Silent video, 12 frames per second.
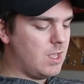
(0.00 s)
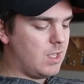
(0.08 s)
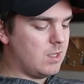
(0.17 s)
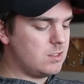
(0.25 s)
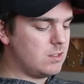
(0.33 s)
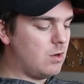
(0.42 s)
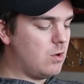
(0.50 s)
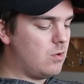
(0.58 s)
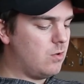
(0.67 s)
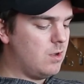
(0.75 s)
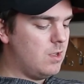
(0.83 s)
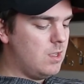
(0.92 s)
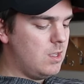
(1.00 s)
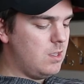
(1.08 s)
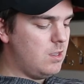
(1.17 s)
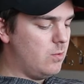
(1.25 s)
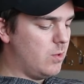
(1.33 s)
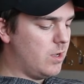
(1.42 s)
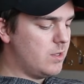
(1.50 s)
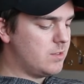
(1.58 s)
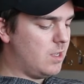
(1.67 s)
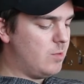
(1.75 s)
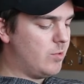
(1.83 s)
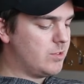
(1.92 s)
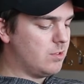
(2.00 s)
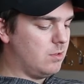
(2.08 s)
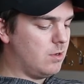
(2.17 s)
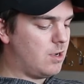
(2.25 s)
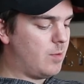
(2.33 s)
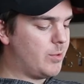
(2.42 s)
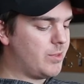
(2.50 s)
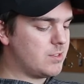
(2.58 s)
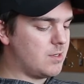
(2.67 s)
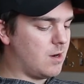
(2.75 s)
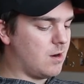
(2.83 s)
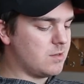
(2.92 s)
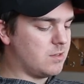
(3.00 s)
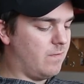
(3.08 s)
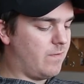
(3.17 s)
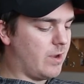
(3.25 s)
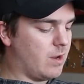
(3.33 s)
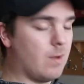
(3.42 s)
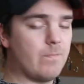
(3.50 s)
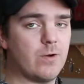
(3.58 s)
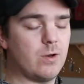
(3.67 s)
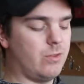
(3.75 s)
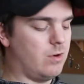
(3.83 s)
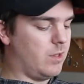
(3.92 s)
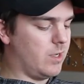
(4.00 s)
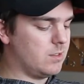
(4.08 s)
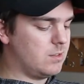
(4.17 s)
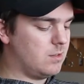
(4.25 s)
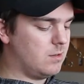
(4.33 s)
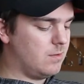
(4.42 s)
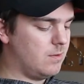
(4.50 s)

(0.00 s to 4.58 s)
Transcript: and so he was able to look up at the stars and find comfort in their light.